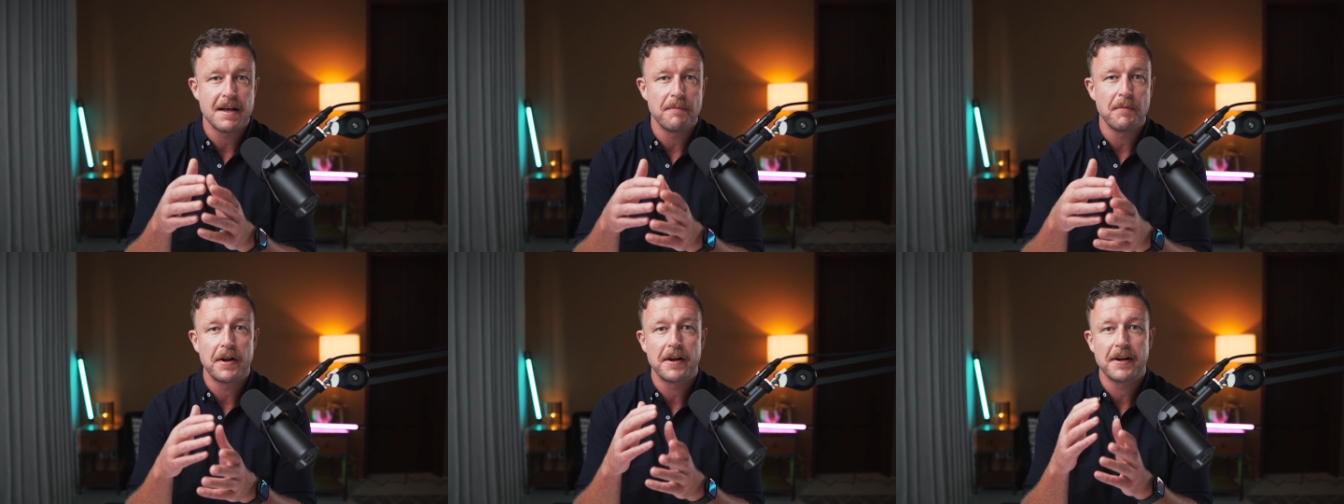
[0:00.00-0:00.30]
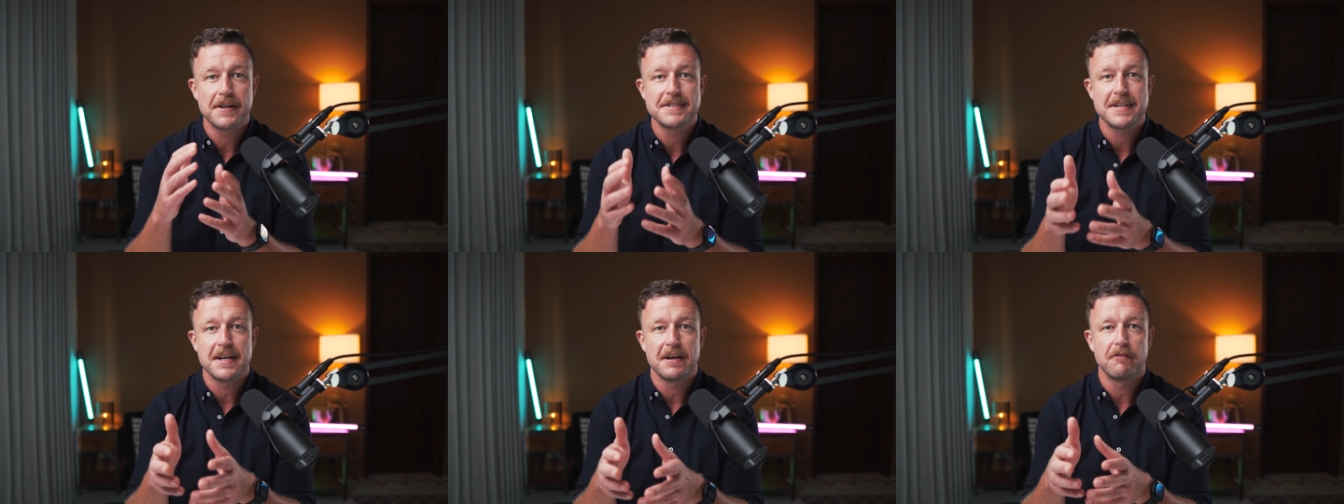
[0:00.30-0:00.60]
that might
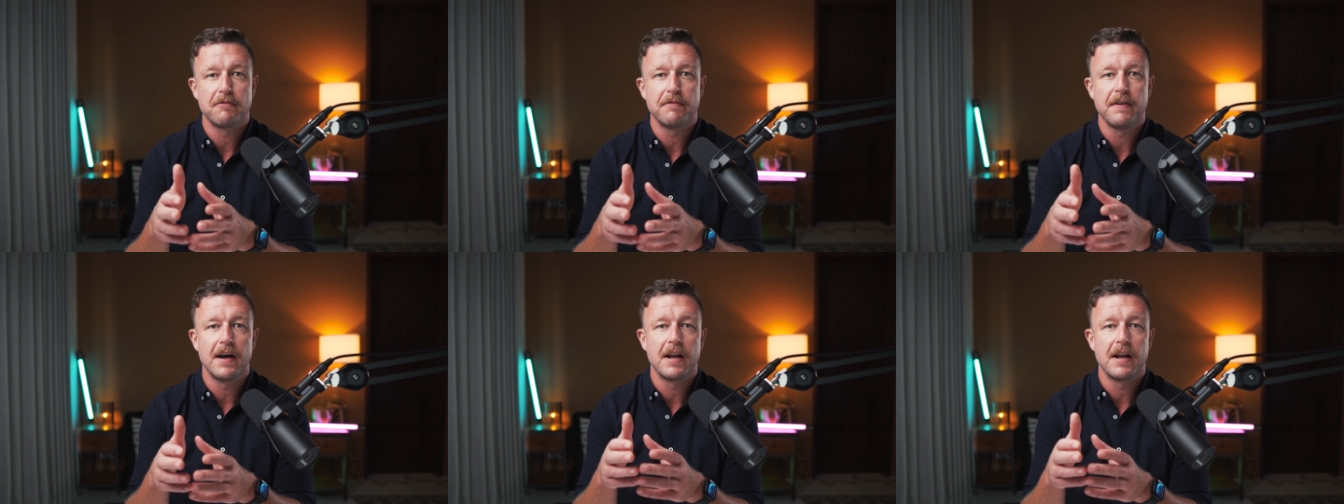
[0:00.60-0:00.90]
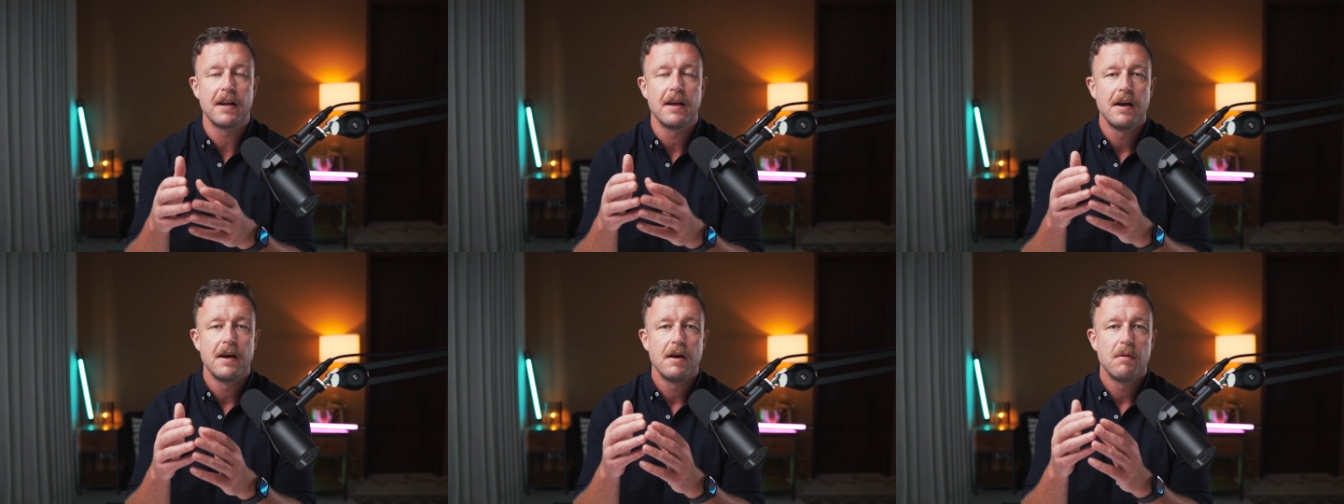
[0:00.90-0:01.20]
not sound
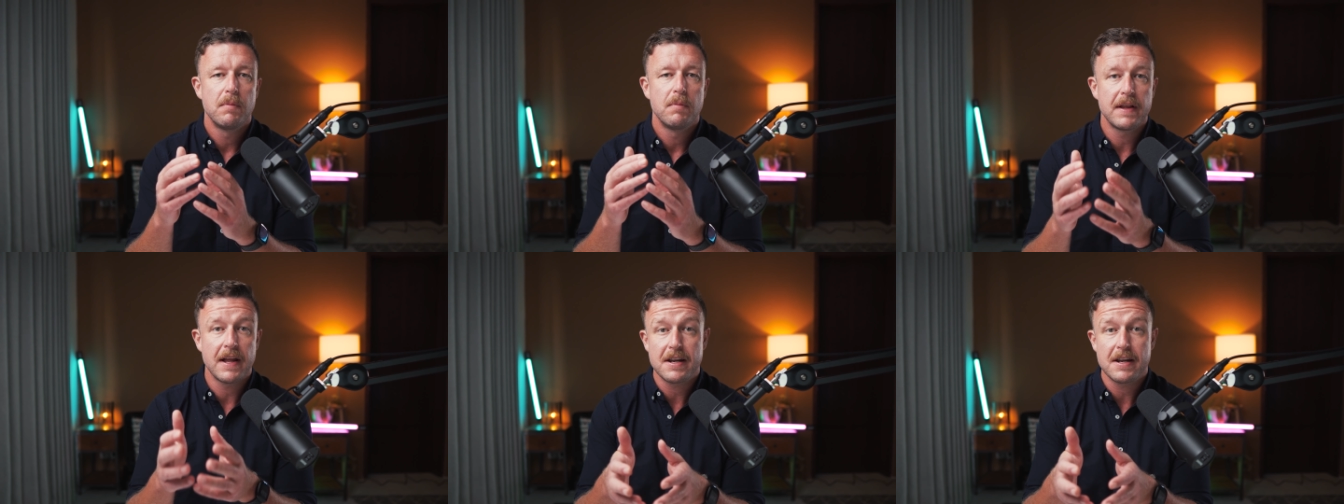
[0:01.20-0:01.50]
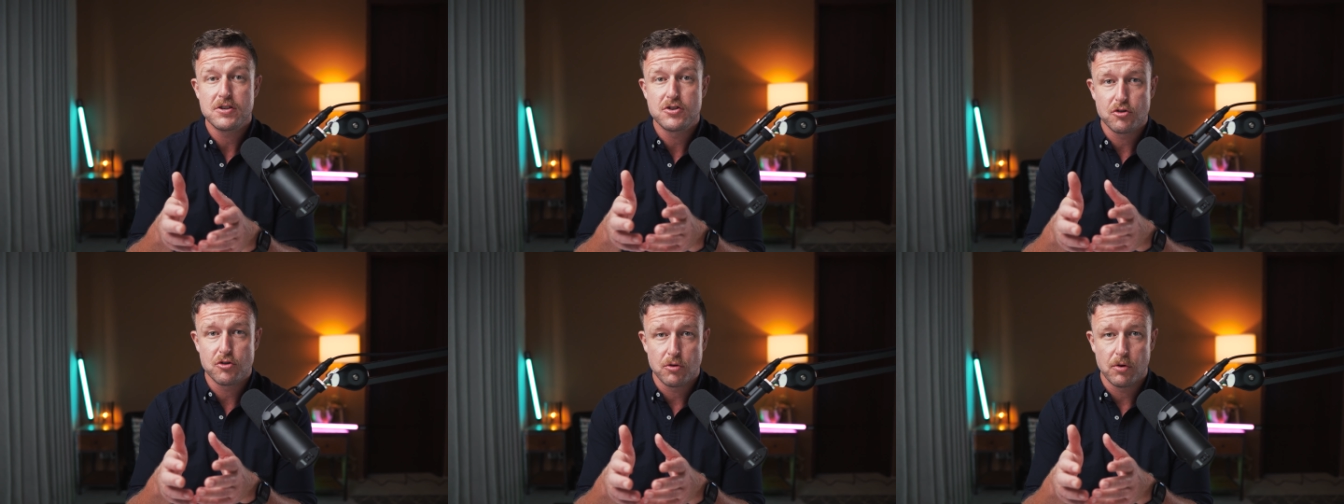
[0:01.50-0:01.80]
fun, but that
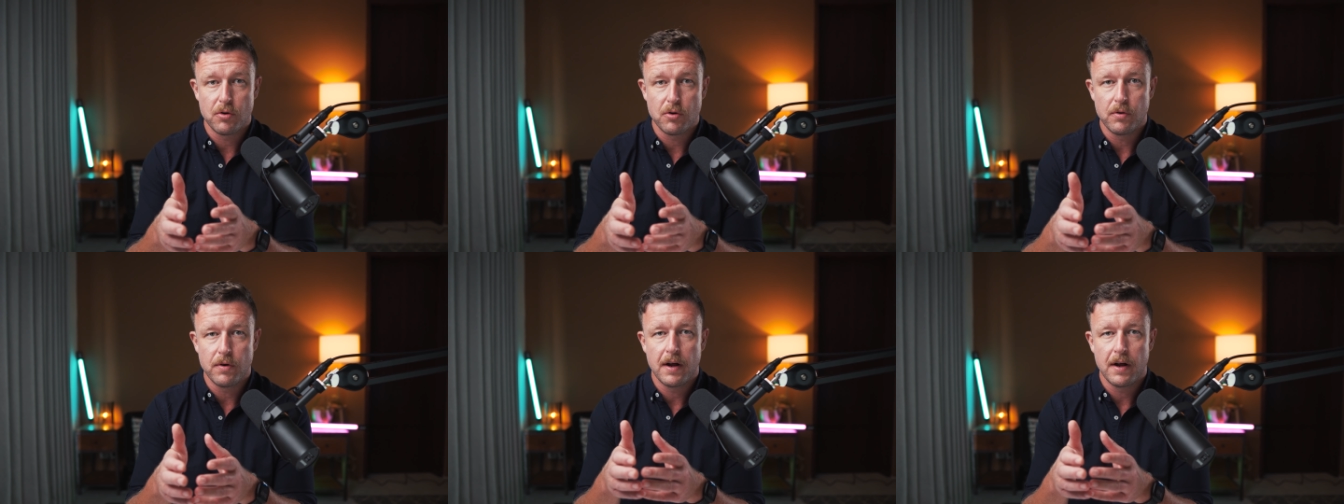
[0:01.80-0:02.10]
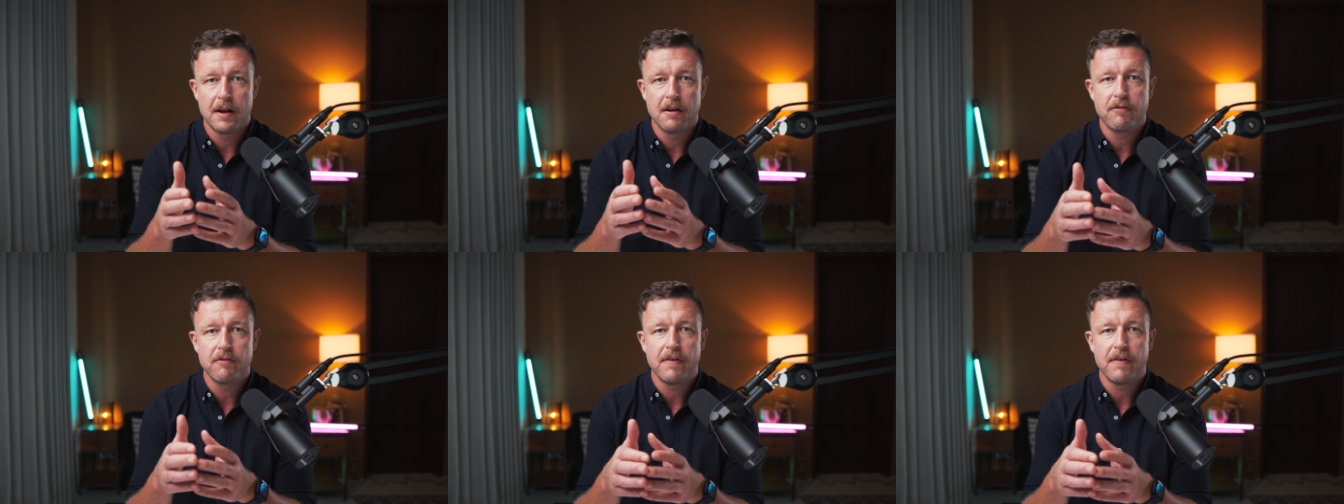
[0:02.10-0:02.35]
is true. And in